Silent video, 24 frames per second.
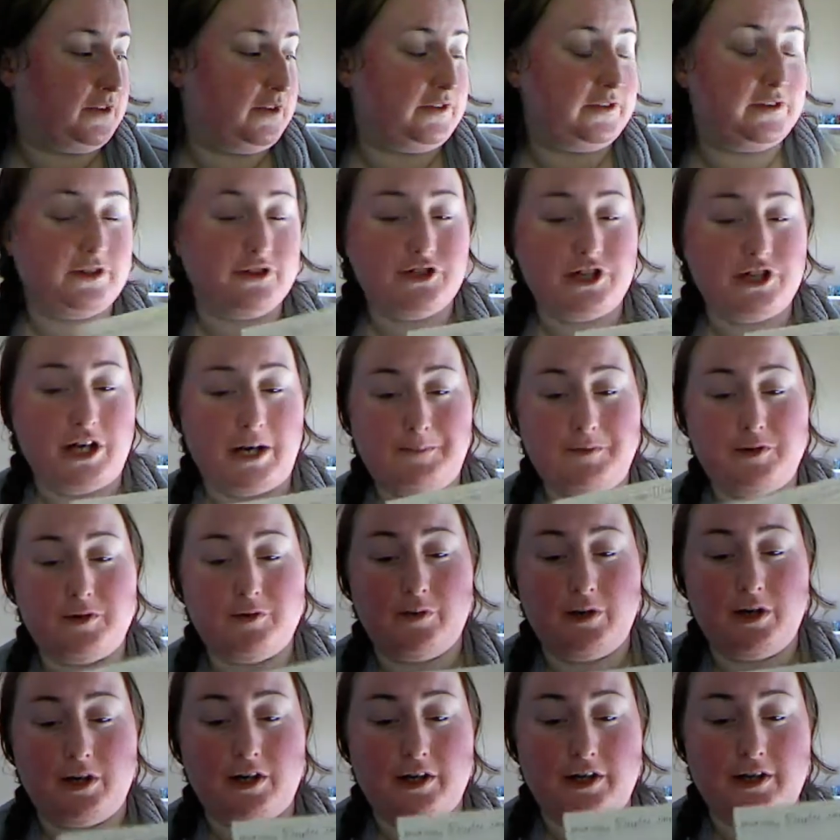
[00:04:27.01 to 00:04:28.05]
So chapter
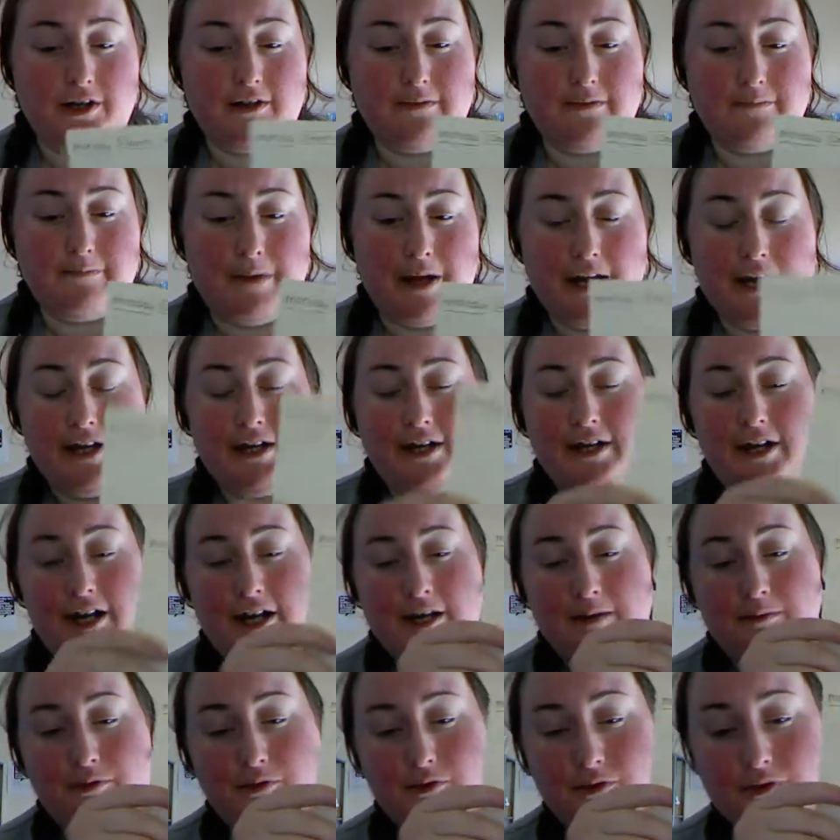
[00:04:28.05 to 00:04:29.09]
1 may
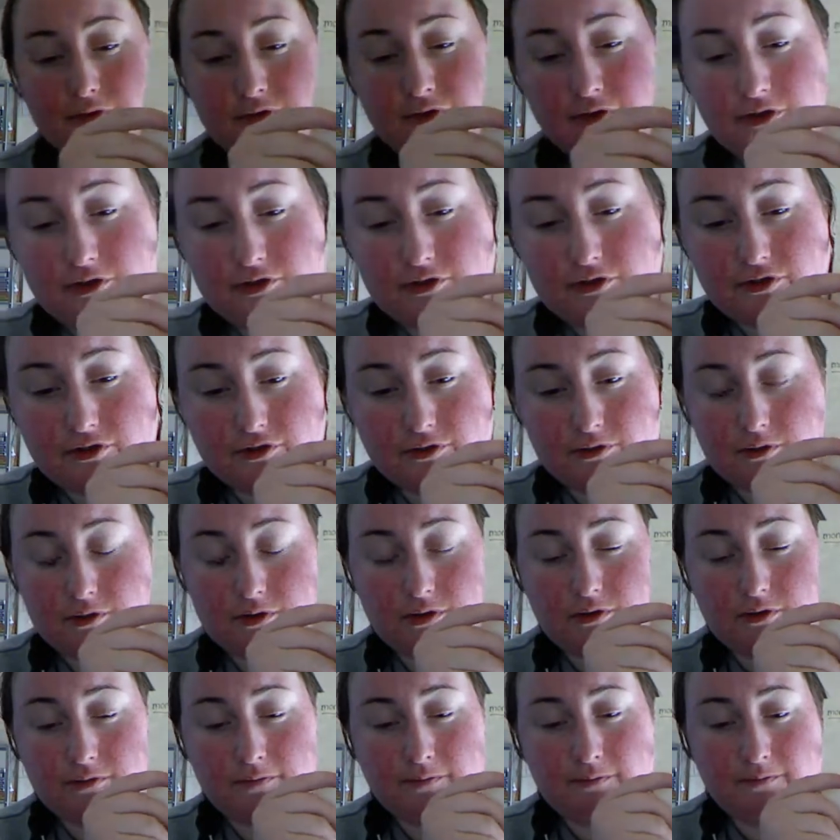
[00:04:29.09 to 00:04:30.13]
enable you to,
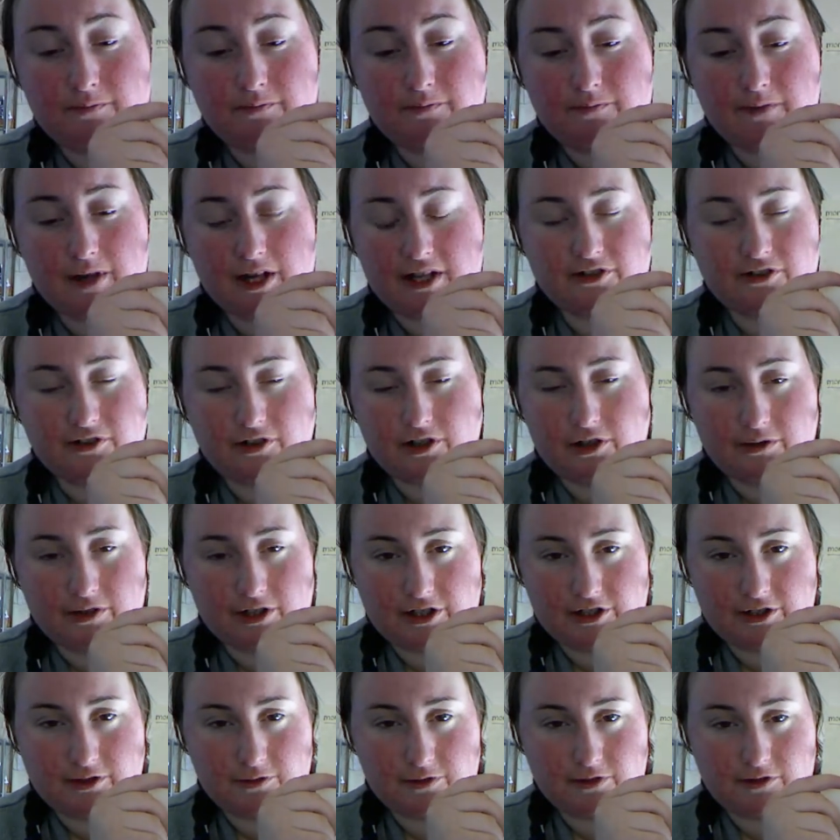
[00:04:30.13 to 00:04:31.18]
or I don't know
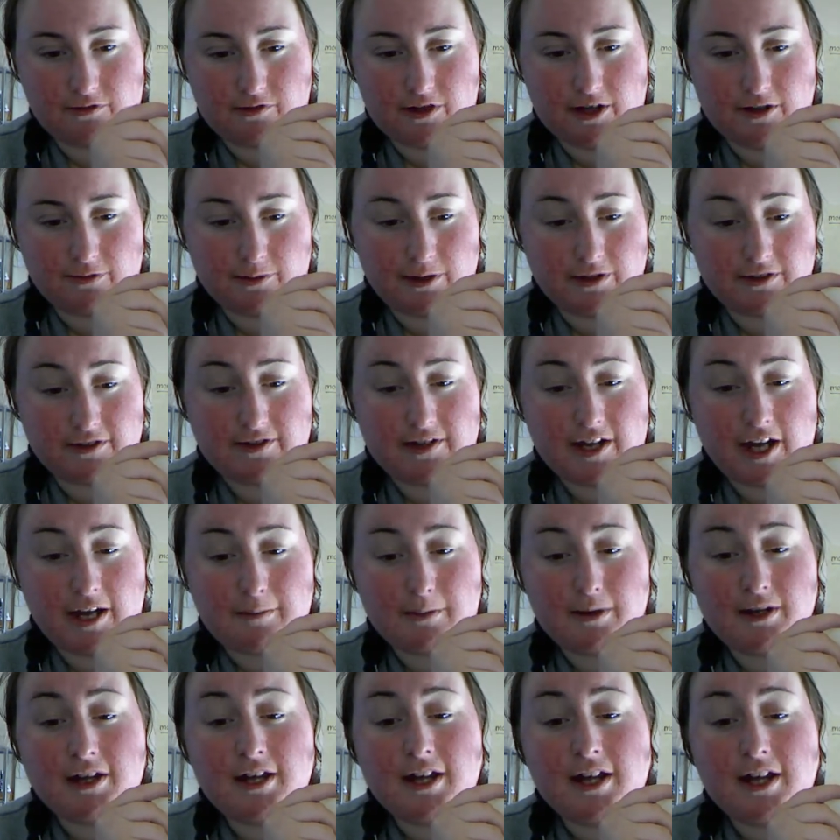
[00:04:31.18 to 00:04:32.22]
what the right word to
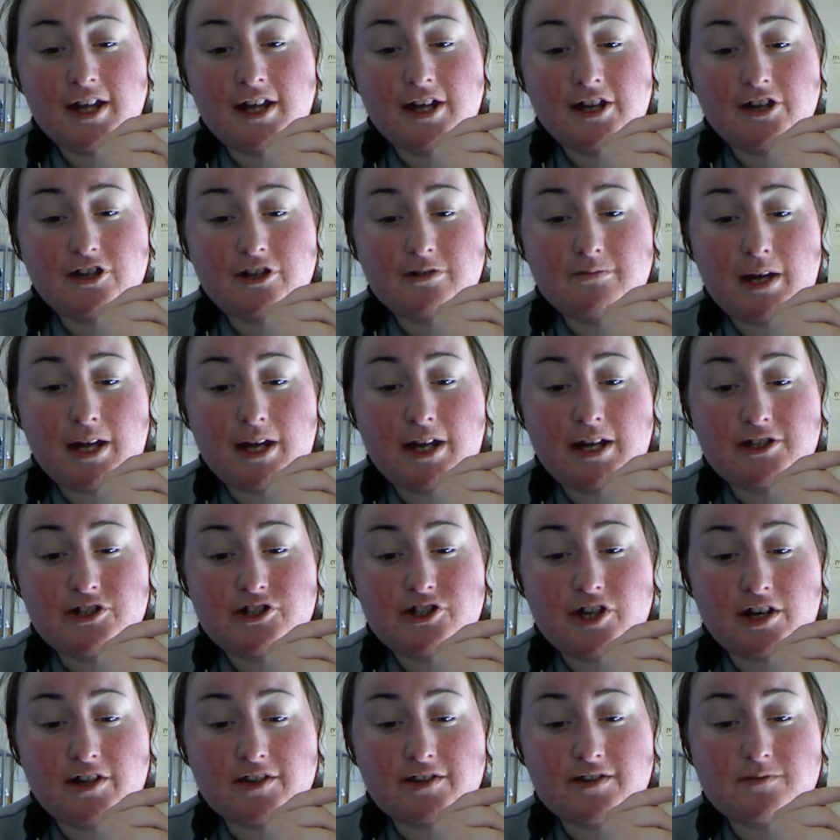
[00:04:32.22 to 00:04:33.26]
say, but you may
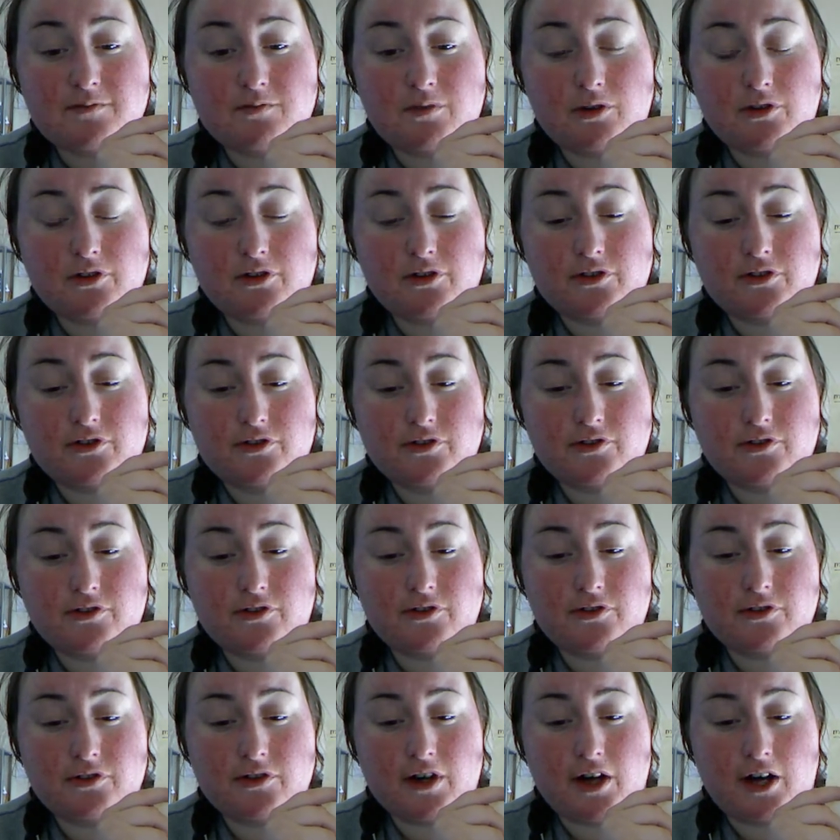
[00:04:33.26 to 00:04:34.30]
just want to
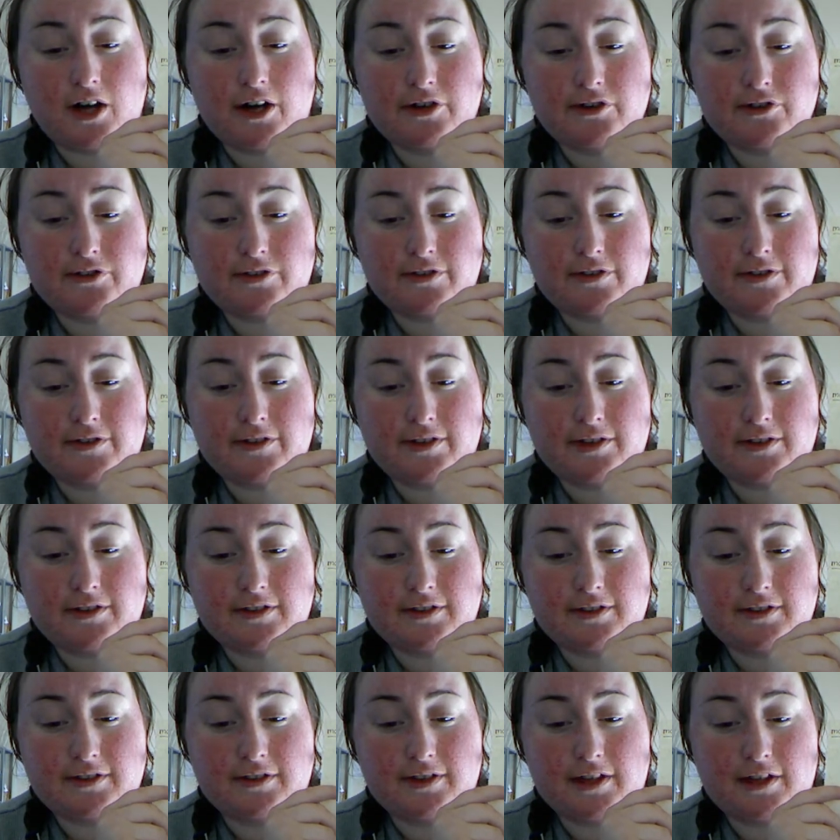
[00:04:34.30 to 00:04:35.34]
do
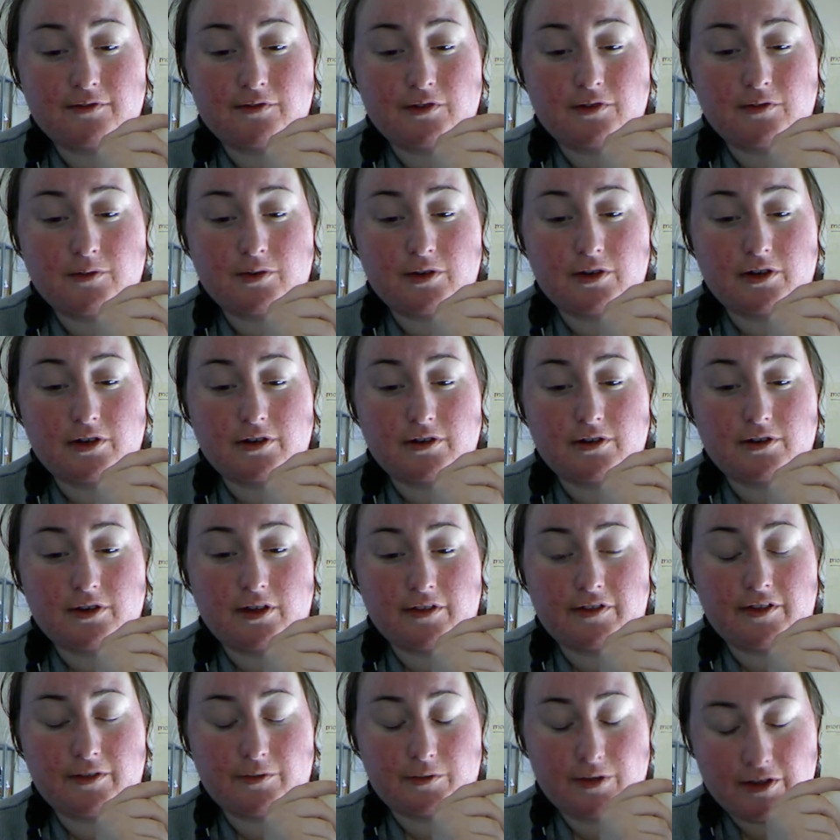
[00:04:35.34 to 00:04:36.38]
1,667 words
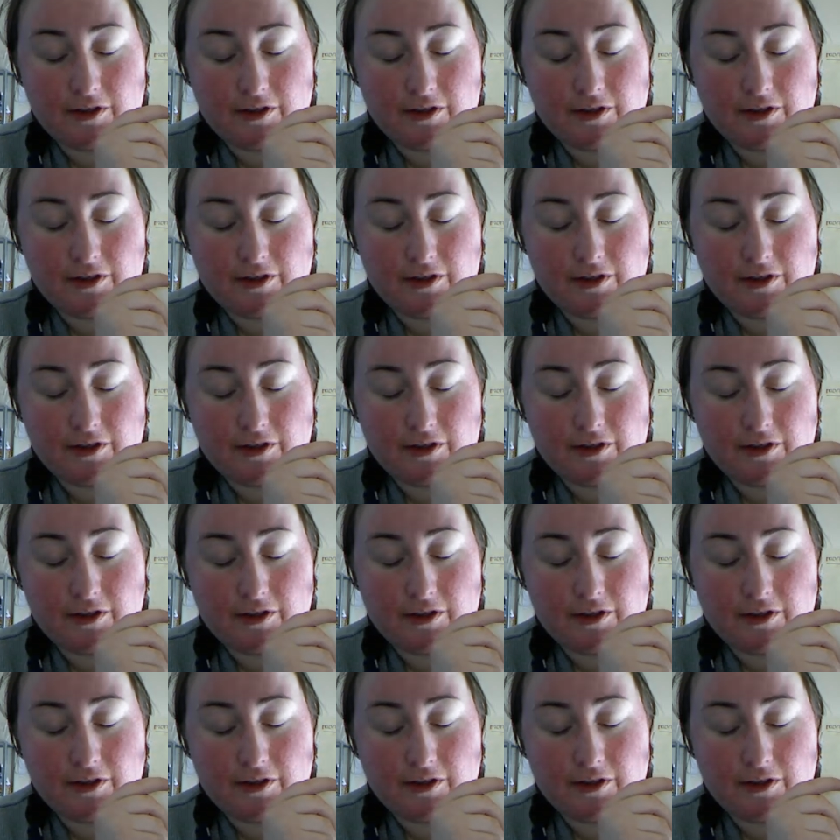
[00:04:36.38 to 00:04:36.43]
